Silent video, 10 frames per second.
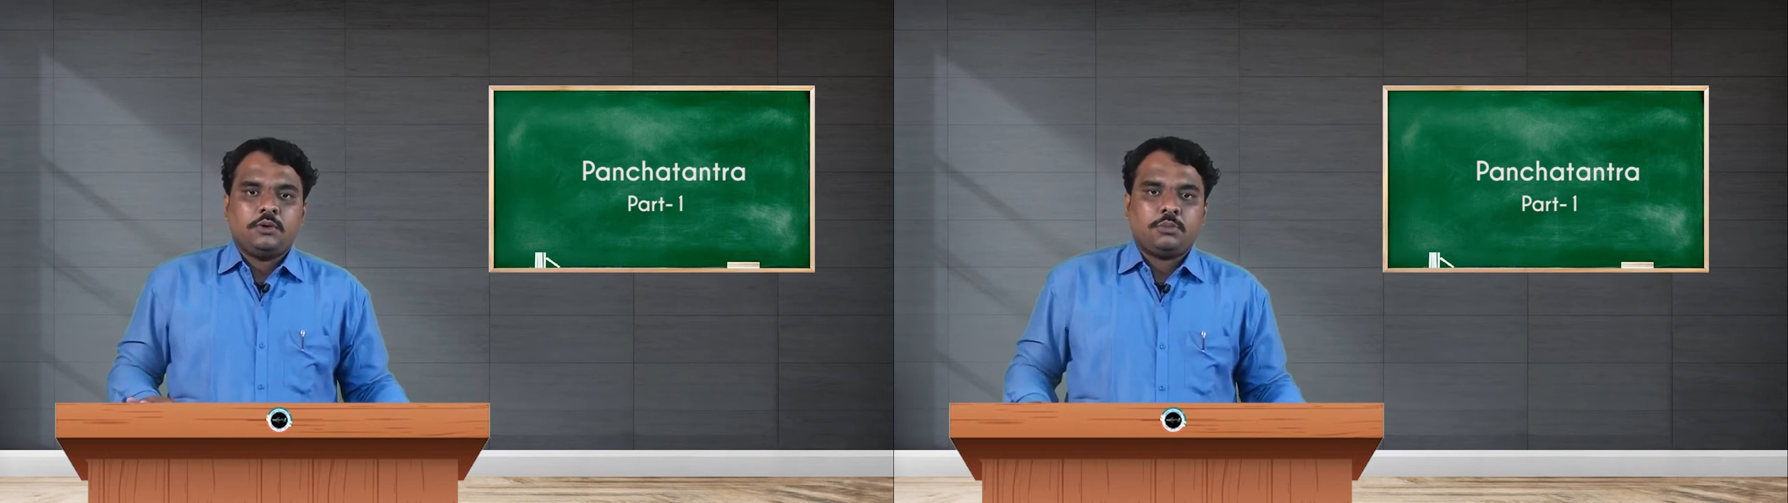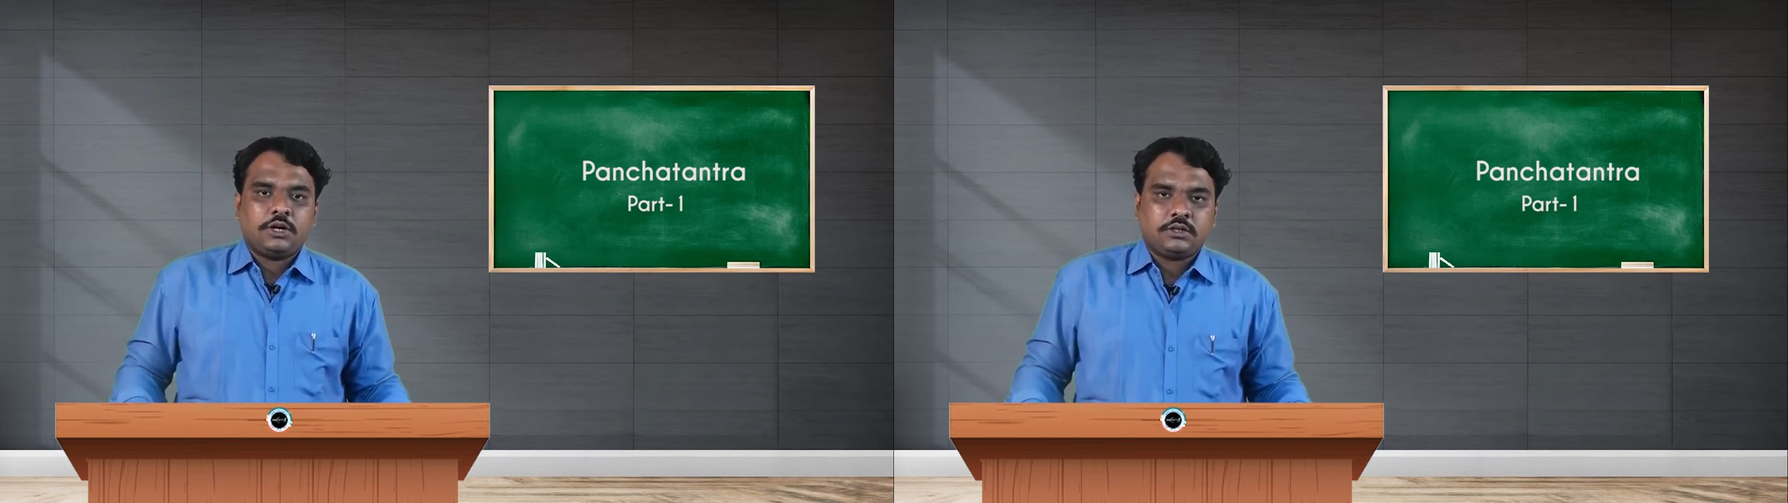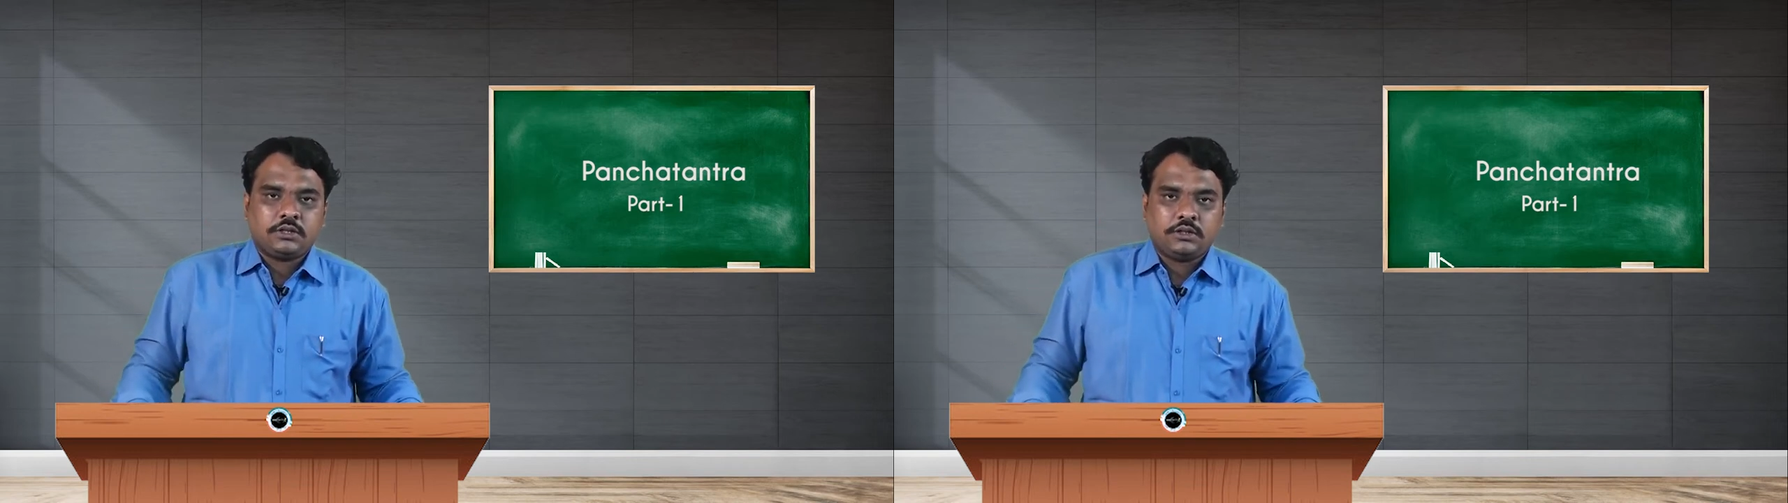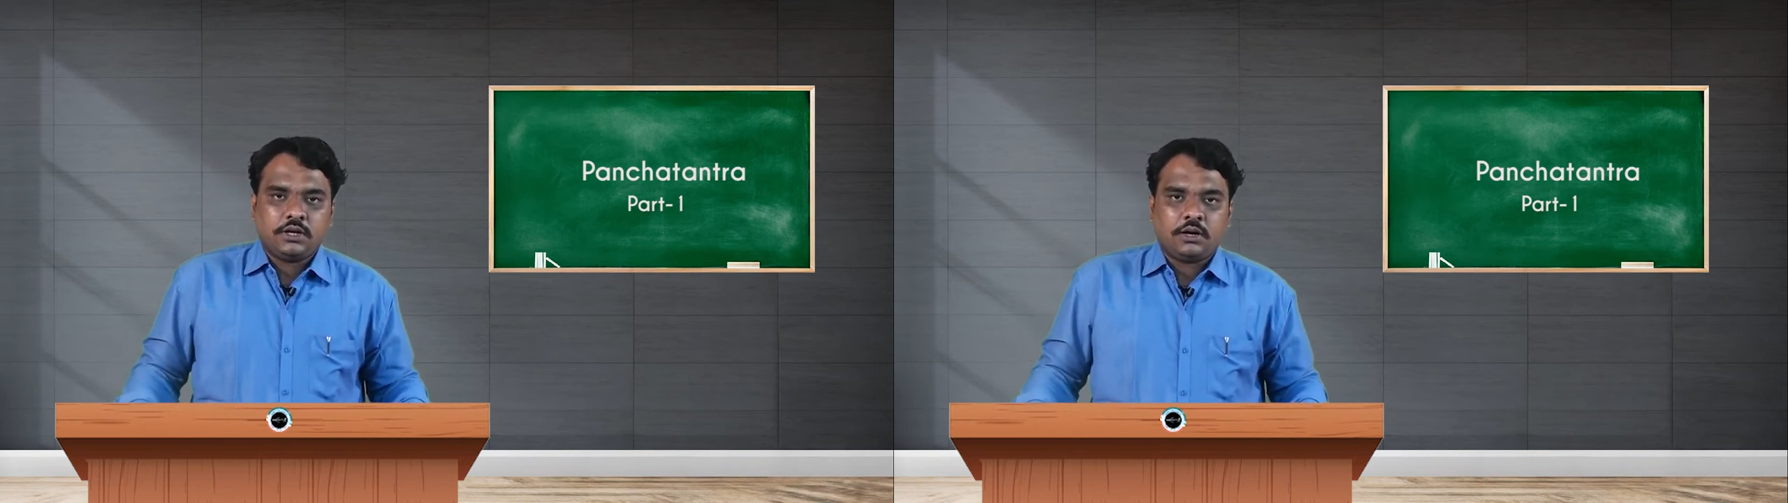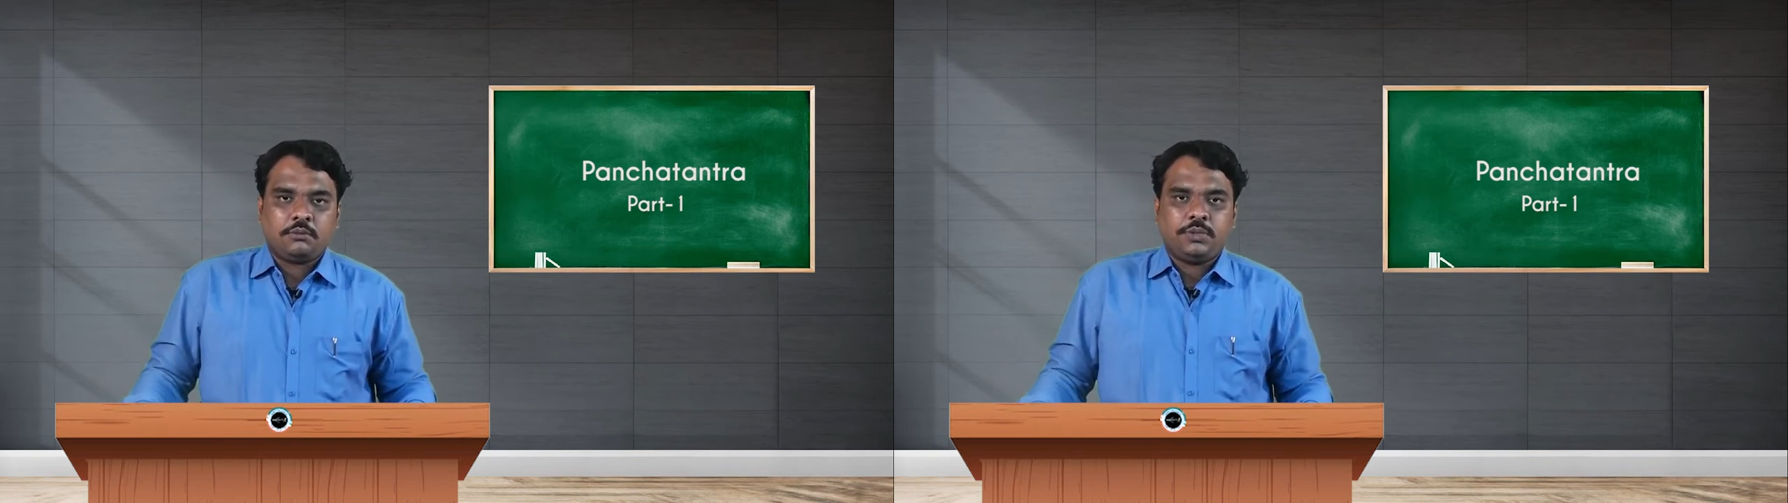But uh,
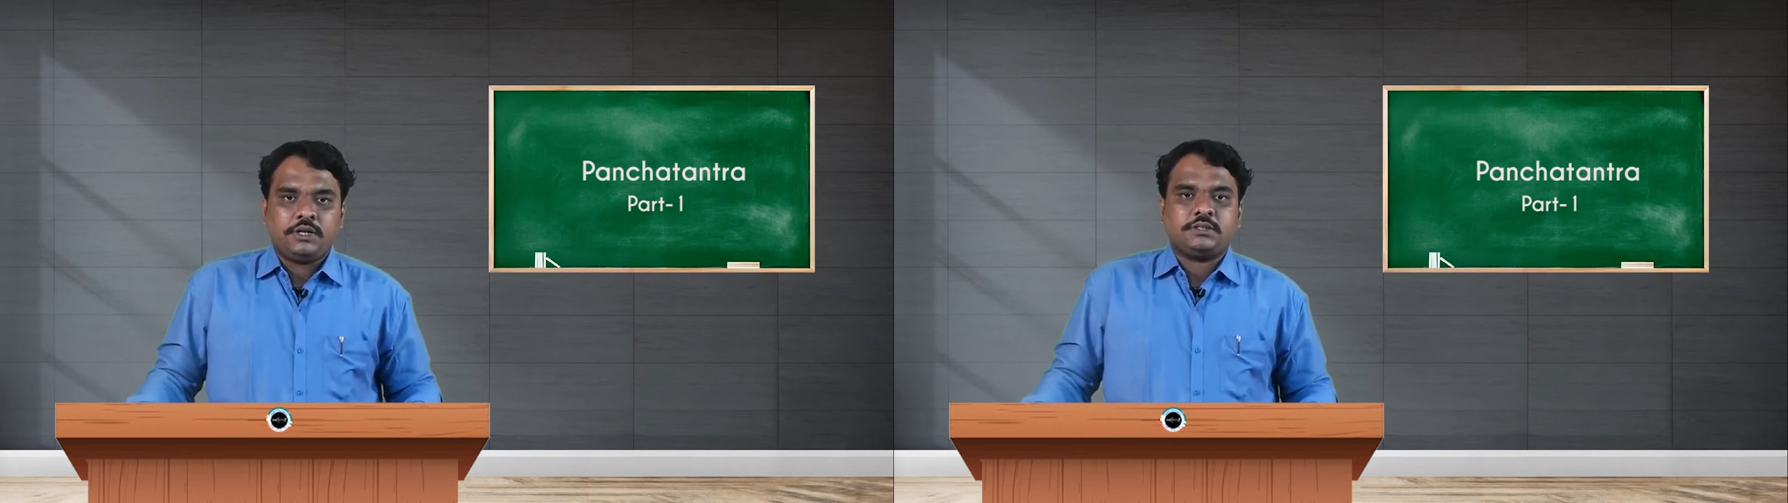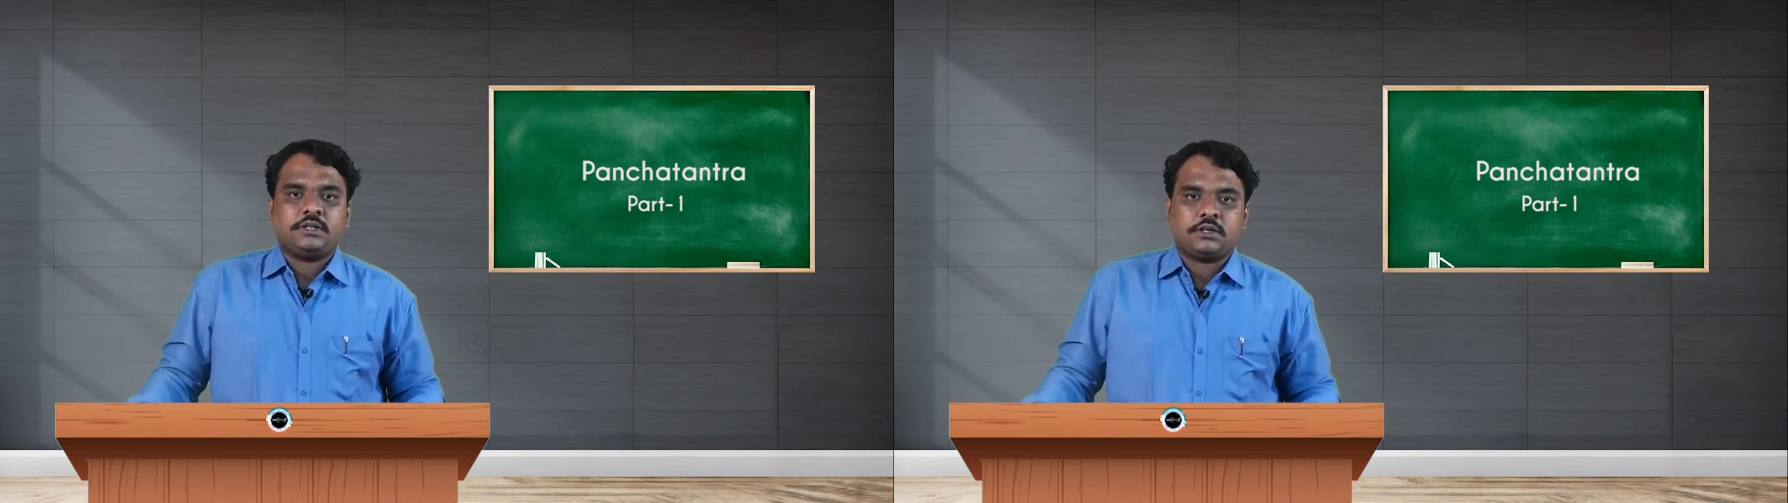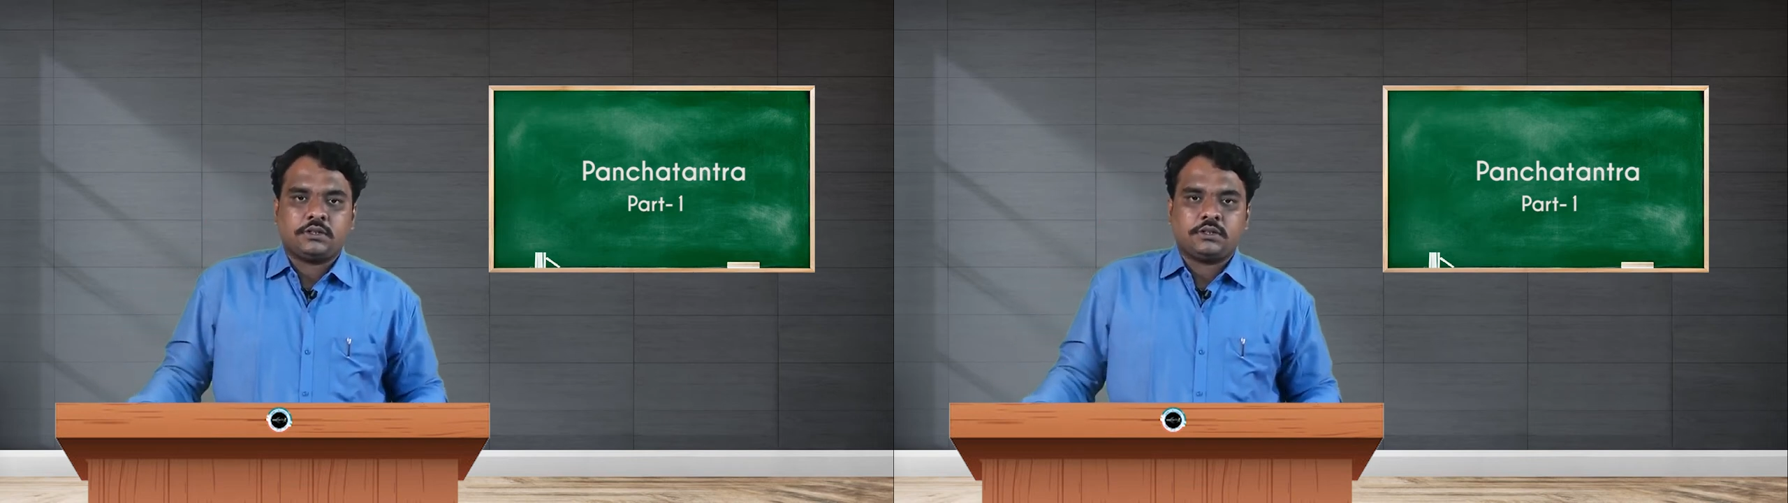the basic,